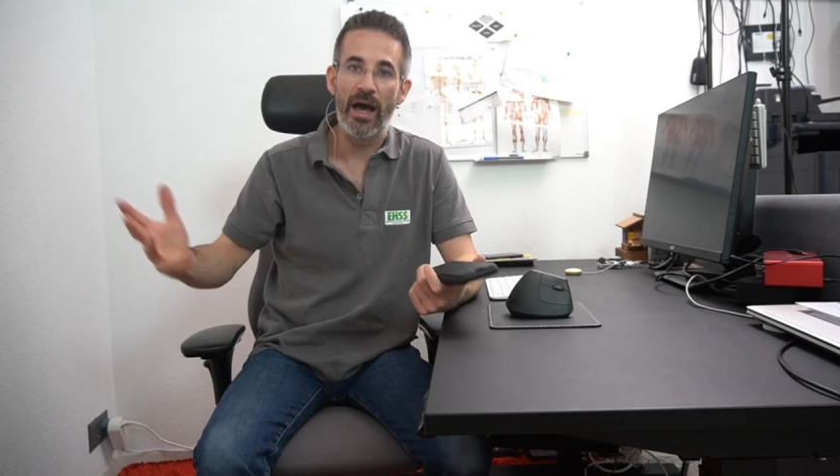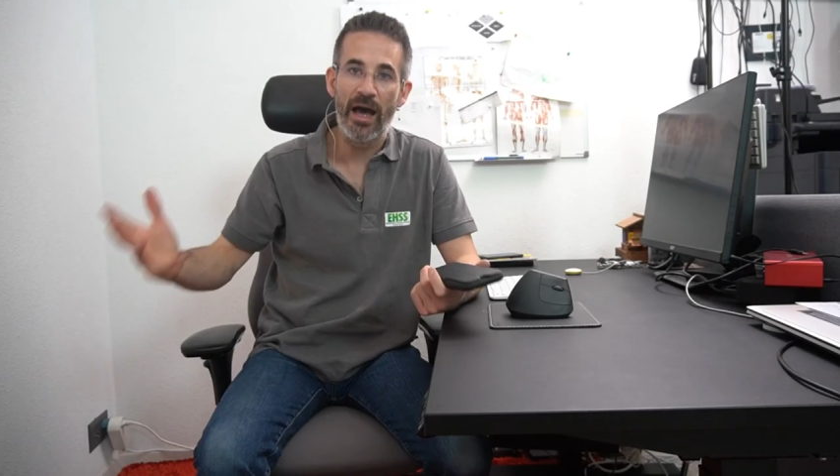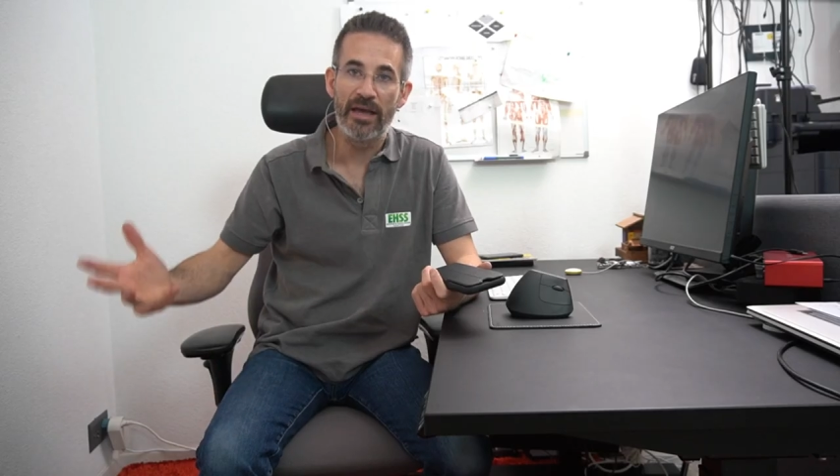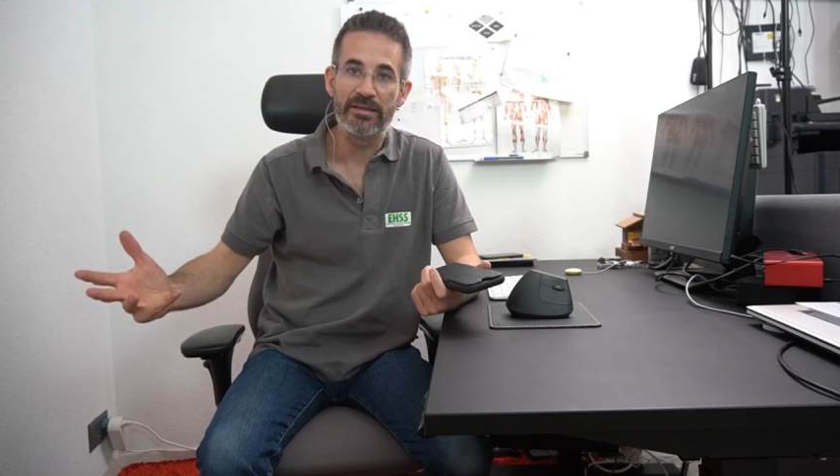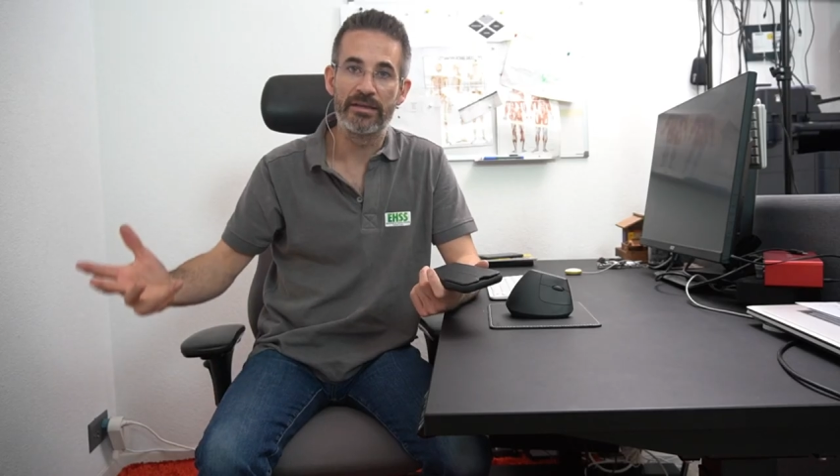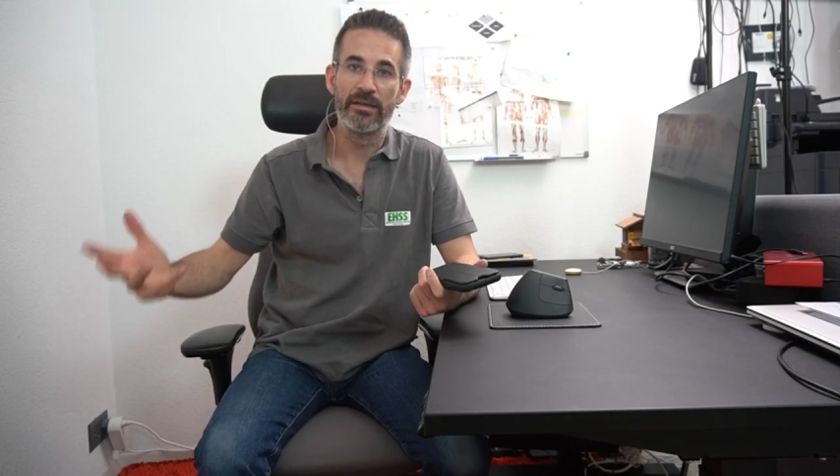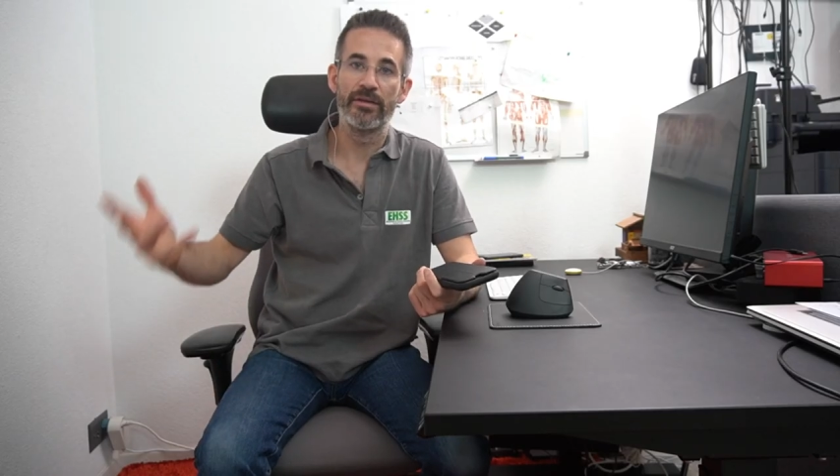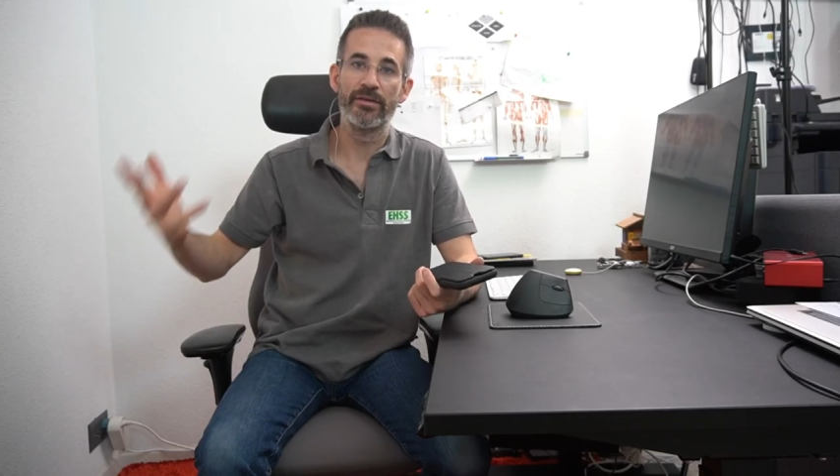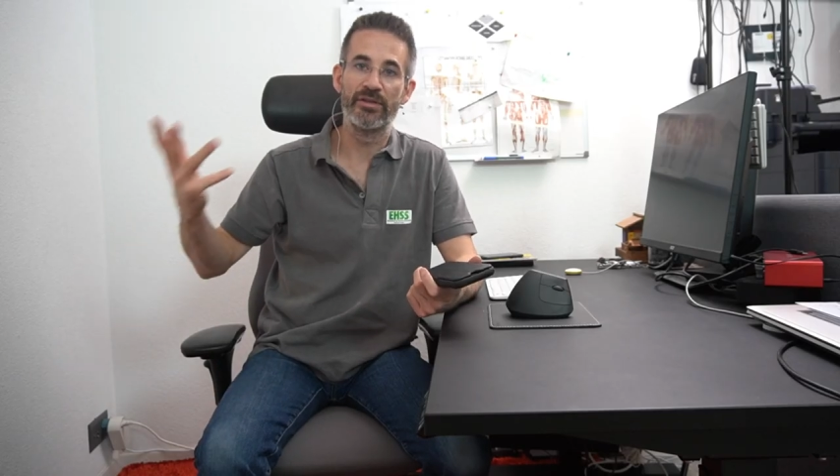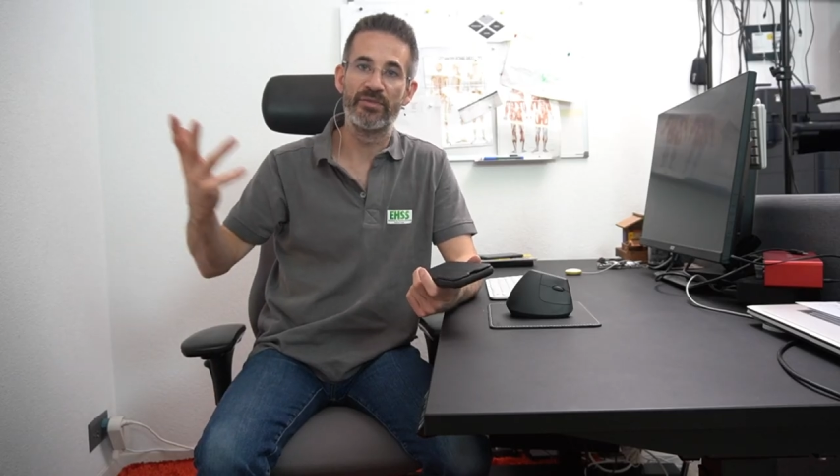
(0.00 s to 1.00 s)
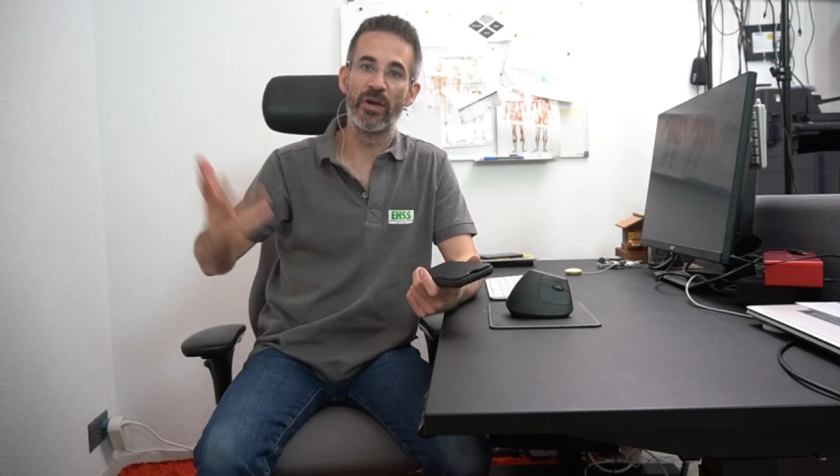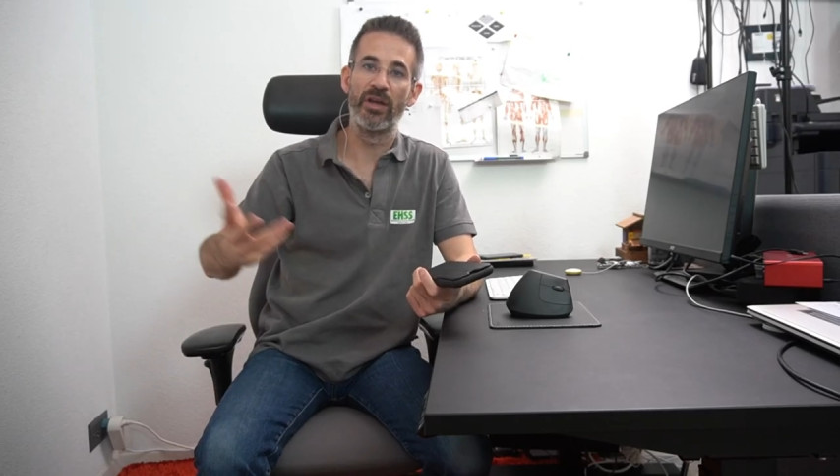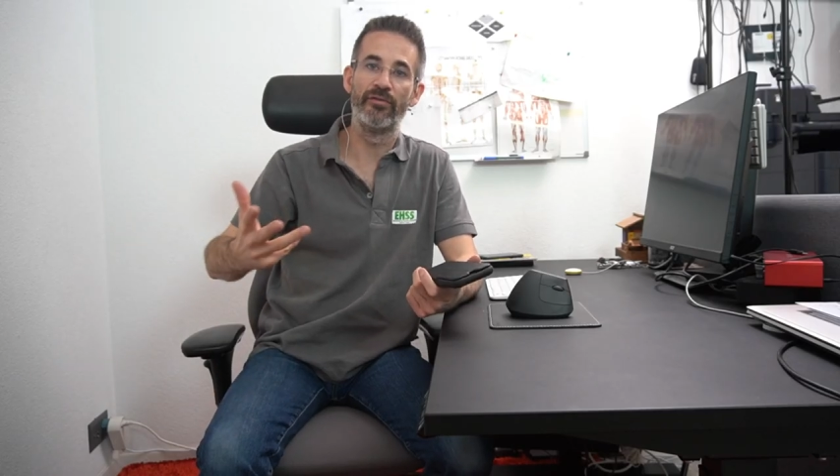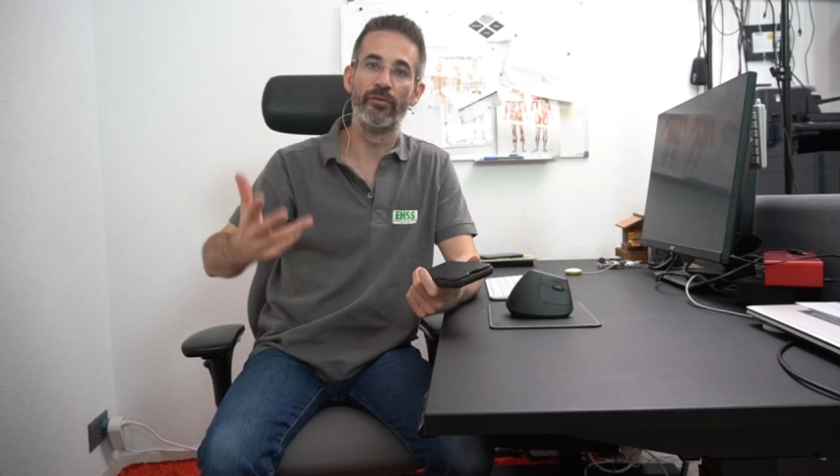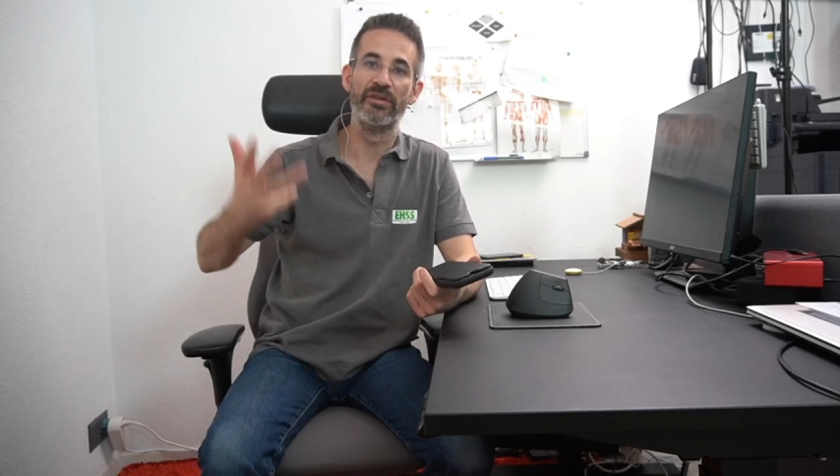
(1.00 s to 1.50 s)
As the
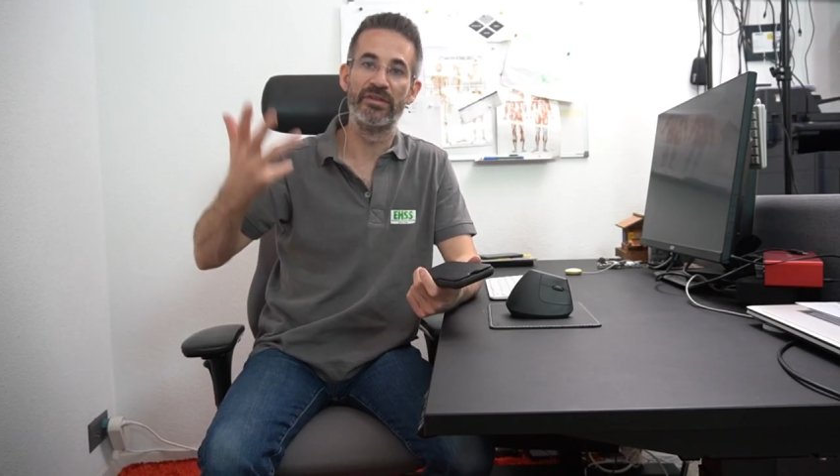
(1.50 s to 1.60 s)
smartphone